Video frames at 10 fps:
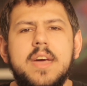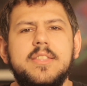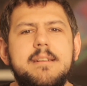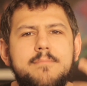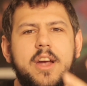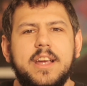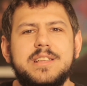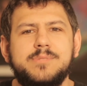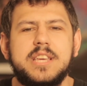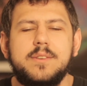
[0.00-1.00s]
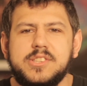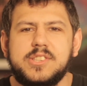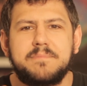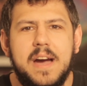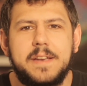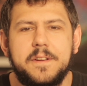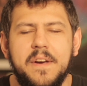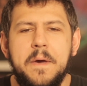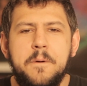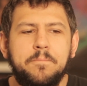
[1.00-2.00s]
They market themselves as some kind
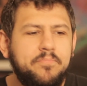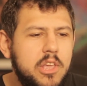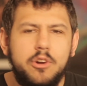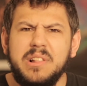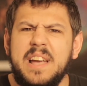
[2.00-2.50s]
of, you know,